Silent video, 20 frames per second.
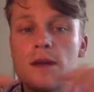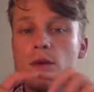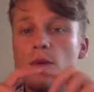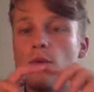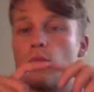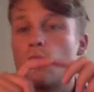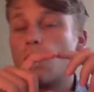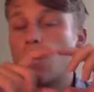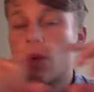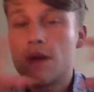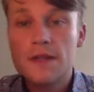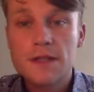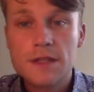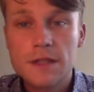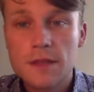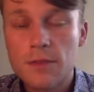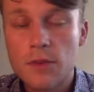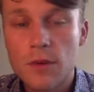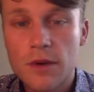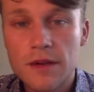what is
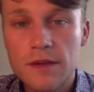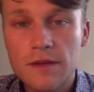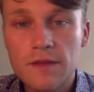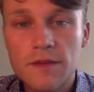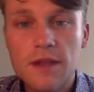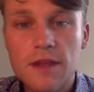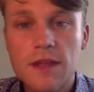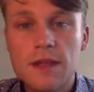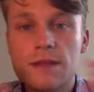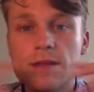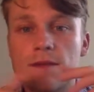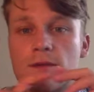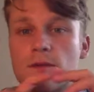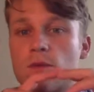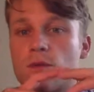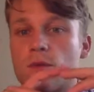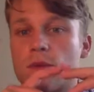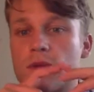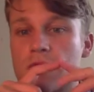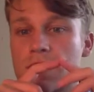the point of this?
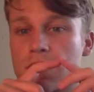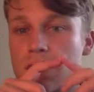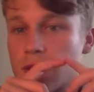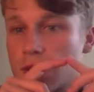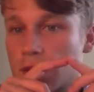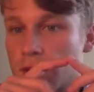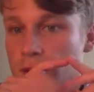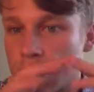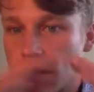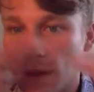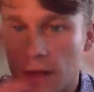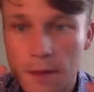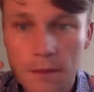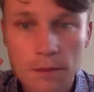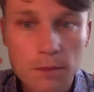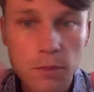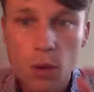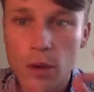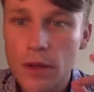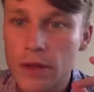What is the like
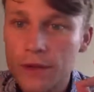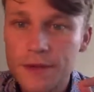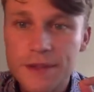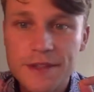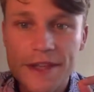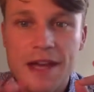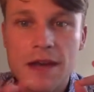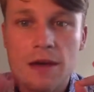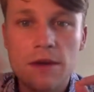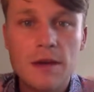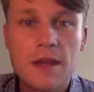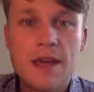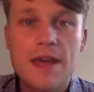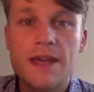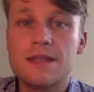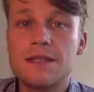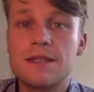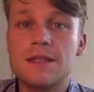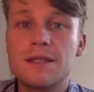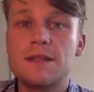boiled down
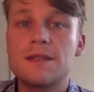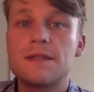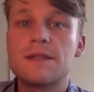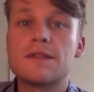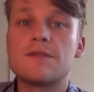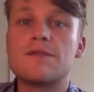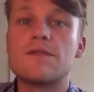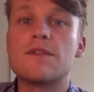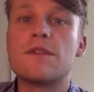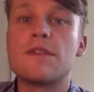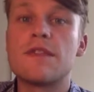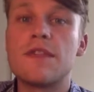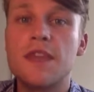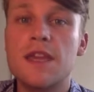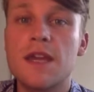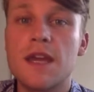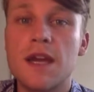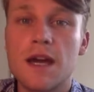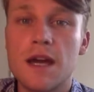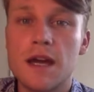essence of the
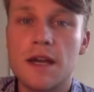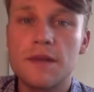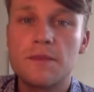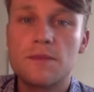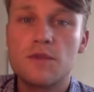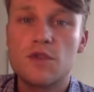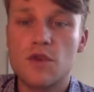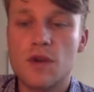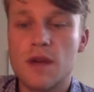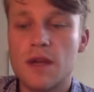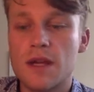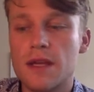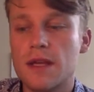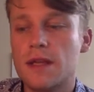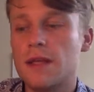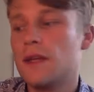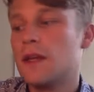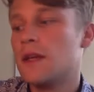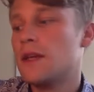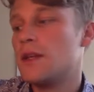thing I am
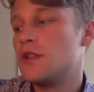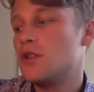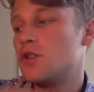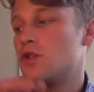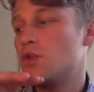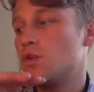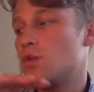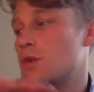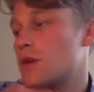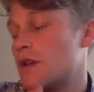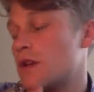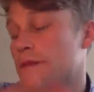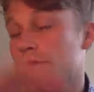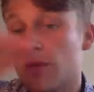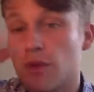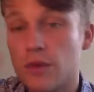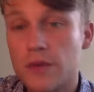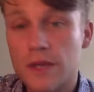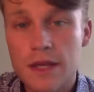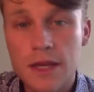trying to
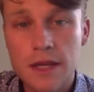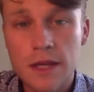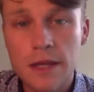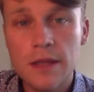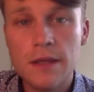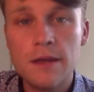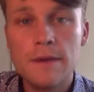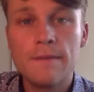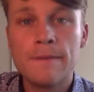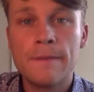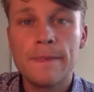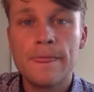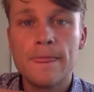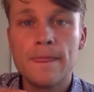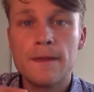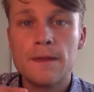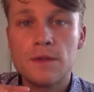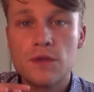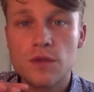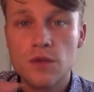communicate
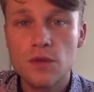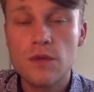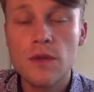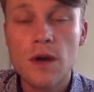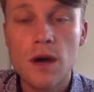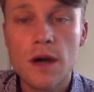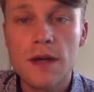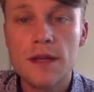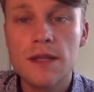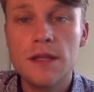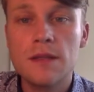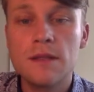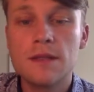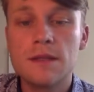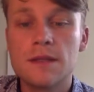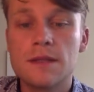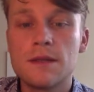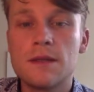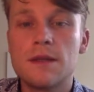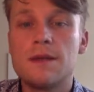to the
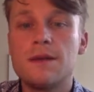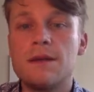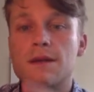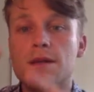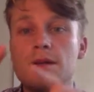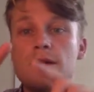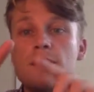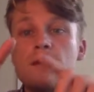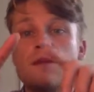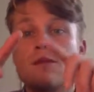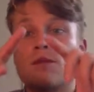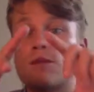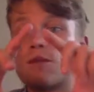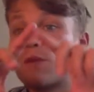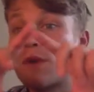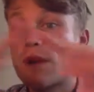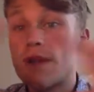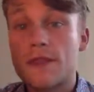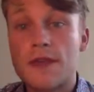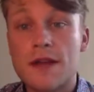audience?
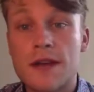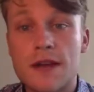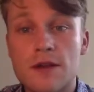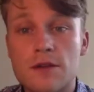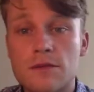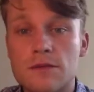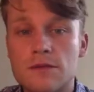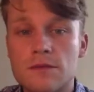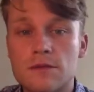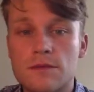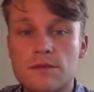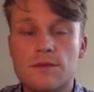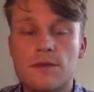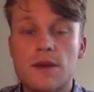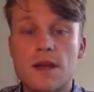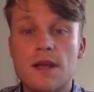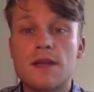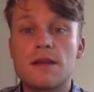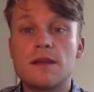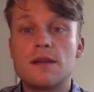Write that out,
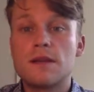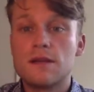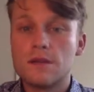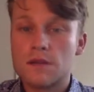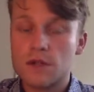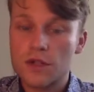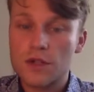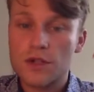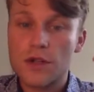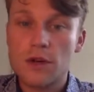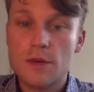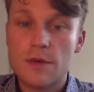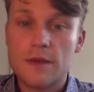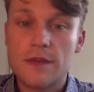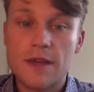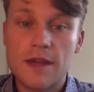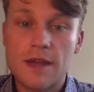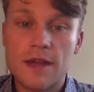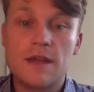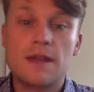right? Just start with
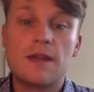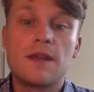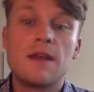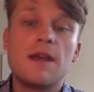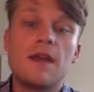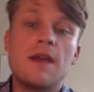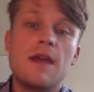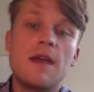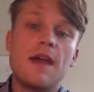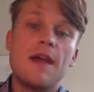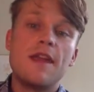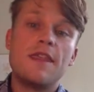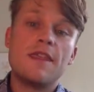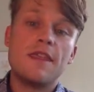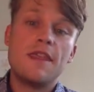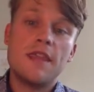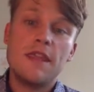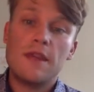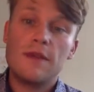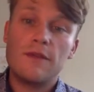that.
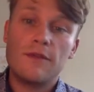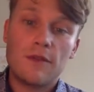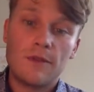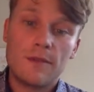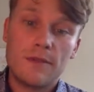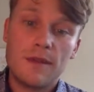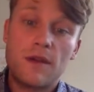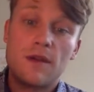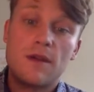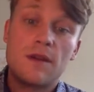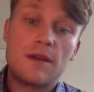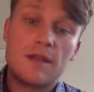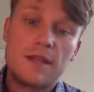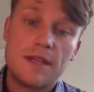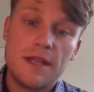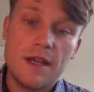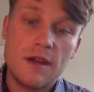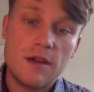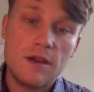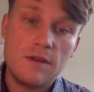And then from there on
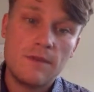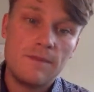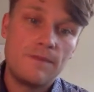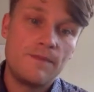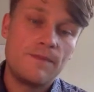down,